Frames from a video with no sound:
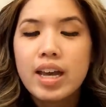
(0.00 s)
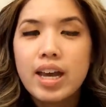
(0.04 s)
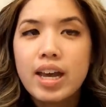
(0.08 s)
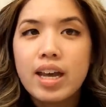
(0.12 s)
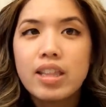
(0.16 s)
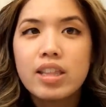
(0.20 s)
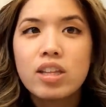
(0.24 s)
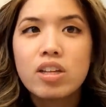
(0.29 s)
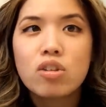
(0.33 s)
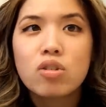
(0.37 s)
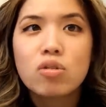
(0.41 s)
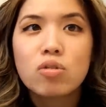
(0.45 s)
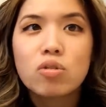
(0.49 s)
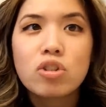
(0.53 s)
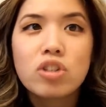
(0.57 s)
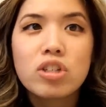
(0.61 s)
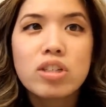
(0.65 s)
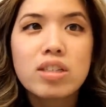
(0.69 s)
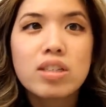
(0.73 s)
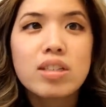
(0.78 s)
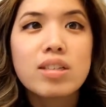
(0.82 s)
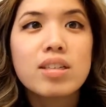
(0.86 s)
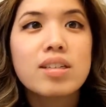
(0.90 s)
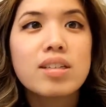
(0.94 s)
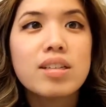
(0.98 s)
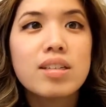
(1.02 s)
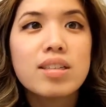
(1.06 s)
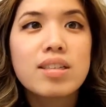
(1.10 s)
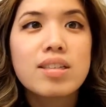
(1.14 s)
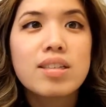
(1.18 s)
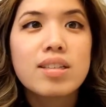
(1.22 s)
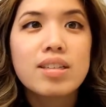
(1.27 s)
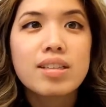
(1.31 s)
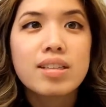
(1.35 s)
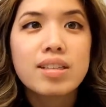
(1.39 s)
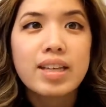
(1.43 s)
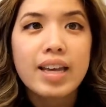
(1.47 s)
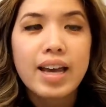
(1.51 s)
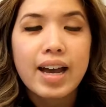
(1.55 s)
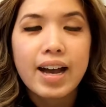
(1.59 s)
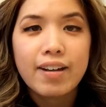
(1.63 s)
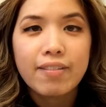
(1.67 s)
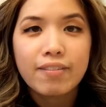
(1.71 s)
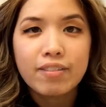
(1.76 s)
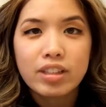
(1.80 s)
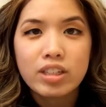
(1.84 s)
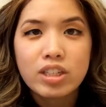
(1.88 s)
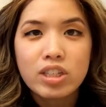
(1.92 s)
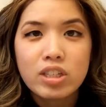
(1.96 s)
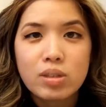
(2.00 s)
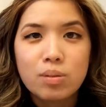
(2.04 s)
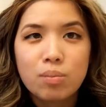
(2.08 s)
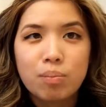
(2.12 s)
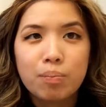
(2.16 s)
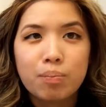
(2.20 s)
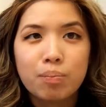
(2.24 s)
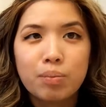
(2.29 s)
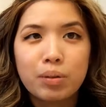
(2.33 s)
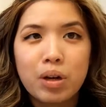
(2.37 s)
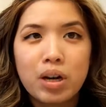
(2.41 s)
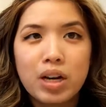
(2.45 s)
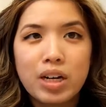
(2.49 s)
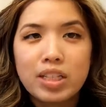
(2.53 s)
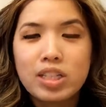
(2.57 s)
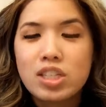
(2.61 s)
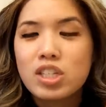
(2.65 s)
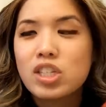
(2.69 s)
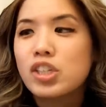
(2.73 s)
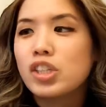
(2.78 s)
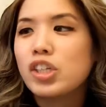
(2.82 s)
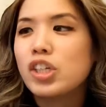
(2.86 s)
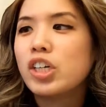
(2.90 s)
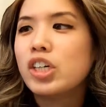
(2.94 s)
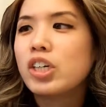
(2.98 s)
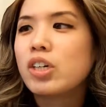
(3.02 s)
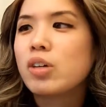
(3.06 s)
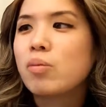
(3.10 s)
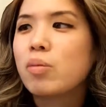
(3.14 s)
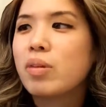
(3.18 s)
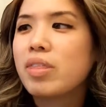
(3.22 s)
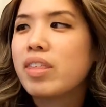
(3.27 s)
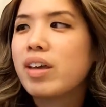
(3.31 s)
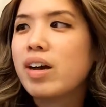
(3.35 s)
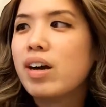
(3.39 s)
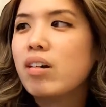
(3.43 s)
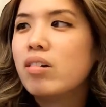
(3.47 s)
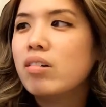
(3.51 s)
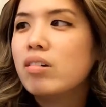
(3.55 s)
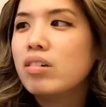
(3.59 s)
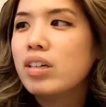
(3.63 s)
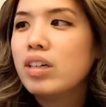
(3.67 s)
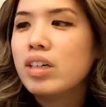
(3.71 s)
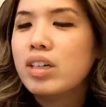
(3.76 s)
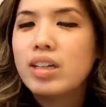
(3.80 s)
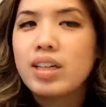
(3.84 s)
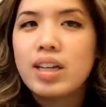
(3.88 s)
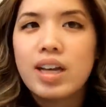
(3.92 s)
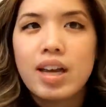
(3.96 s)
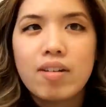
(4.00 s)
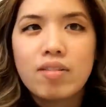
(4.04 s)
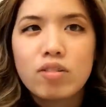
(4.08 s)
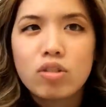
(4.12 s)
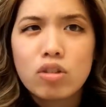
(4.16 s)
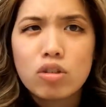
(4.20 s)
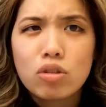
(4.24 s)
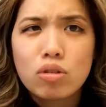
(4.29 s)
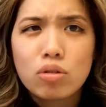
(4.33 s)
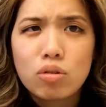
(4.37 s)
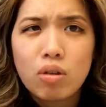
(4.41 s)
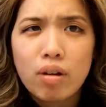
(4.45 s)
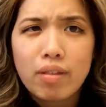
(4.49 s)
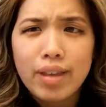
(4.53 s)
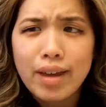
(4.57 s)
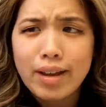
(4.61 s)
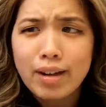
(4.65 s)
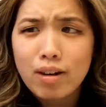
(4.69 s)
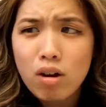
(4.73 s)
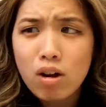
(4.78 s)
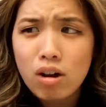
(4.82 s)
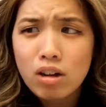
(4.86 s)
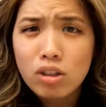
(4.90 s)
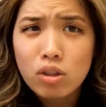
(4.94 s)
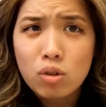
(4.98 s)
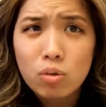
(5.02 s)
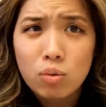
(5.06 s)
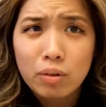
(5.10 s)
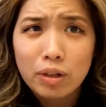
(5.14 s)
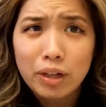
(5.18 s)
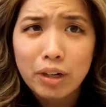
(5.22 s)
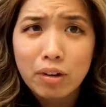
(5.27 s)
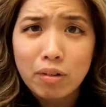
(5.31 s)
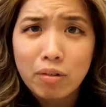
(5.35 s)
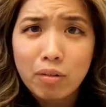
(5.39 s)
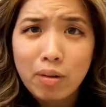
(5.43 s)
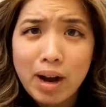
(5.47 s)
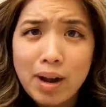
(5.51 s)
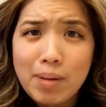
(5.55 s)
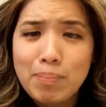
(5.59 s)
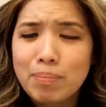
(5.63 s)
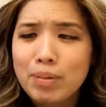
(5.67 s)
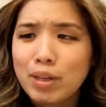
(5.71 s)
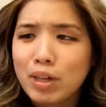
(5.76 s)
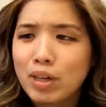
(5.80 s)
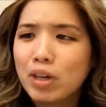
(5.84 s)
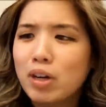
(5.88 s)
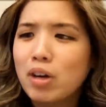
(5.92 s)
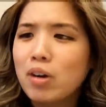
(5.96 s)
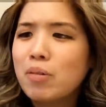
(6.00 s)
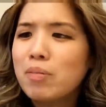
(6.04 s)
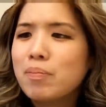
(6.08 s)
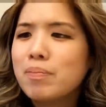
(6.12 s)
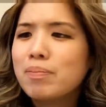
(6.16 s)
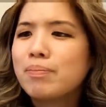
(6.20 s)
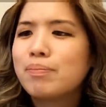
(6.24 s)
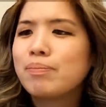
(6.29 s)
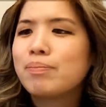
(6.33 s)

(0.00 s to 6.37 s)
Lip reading: And then you'll just instantly have this bronze look without having to do all that contouring crap, you know?